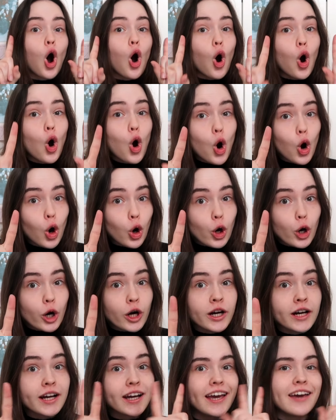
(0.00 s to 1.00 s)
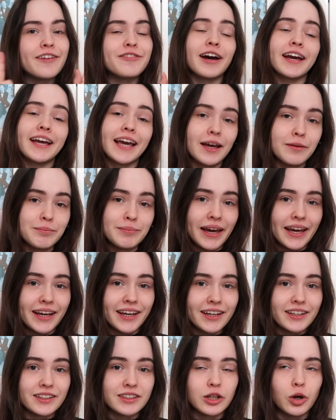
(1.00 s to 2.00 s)
Or if I can't make
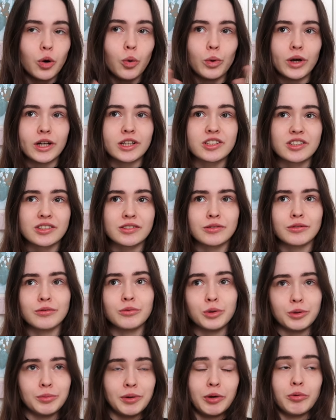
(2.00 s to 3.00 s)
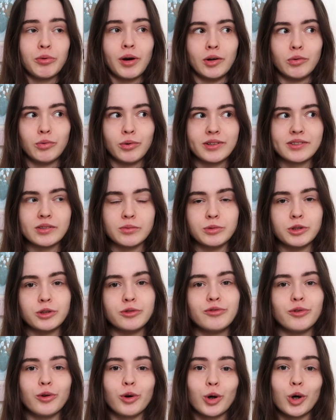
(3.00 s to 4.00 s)
it, which would be quite reasonable
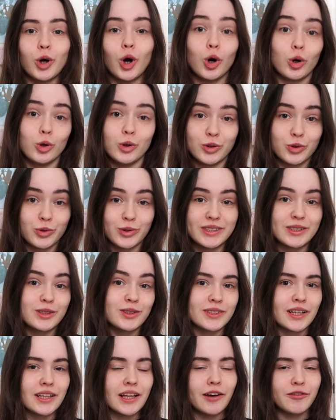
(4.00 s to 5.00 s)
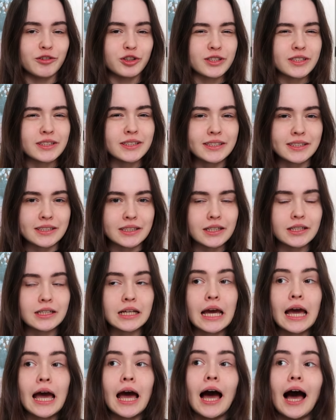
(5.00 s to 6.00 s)
for all the reasons that I've just listed,
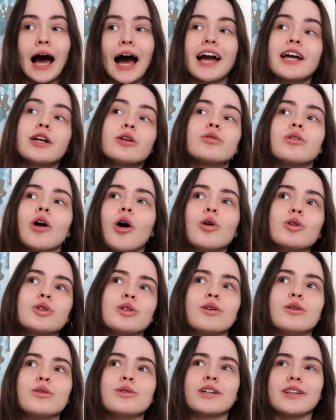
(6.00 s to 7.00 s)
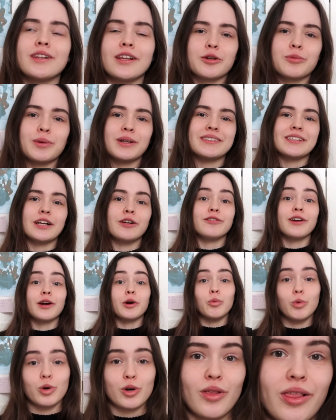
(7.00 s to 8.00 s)
I could also declare myself a
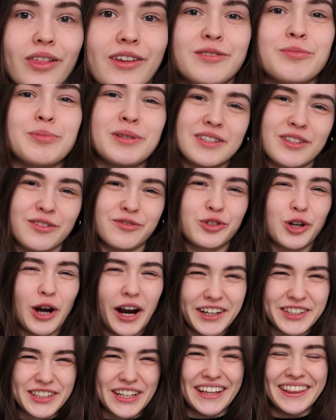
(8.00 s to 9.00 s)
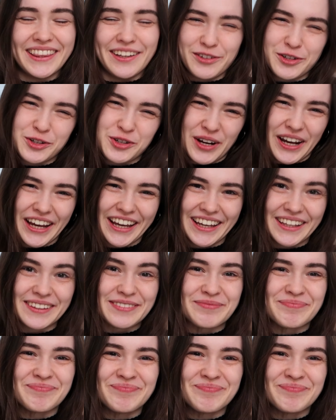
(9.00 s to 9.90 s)
worthless piece of trash and never try again.